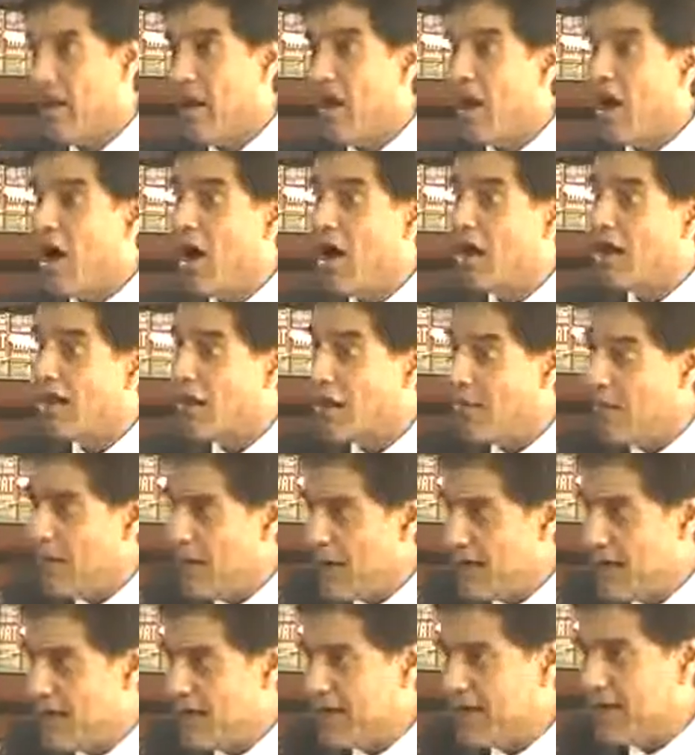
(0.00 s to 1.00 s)
on the
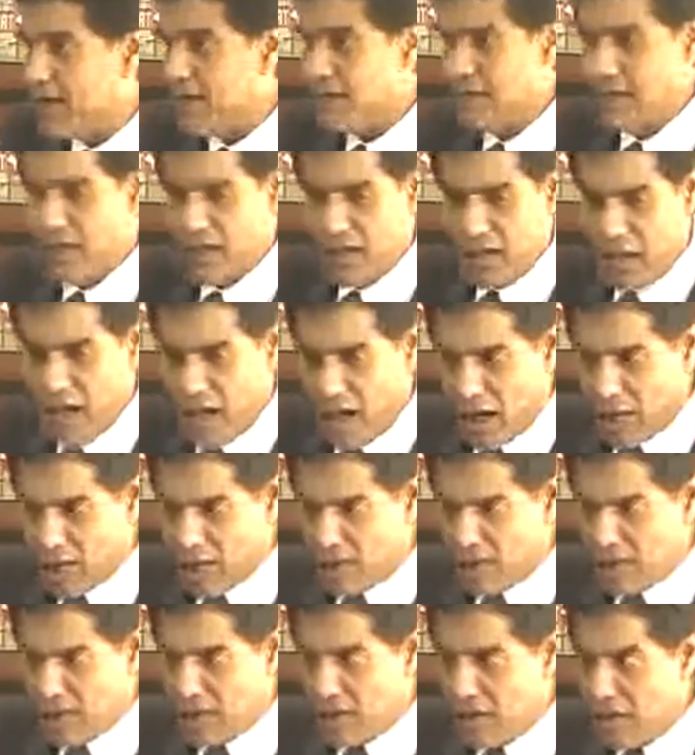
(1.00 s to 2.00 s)
basis of
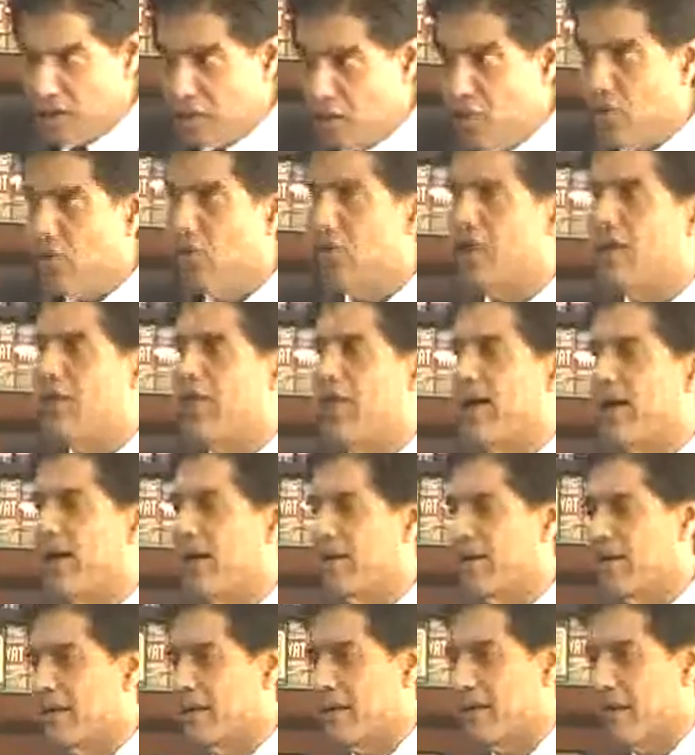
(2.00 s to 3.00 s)
this new
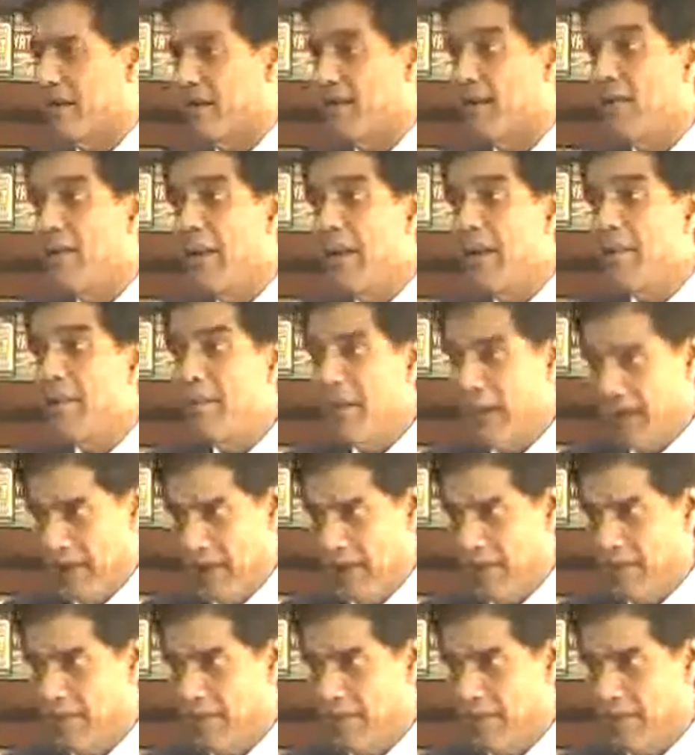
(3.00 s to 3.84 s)
notification. Maybe.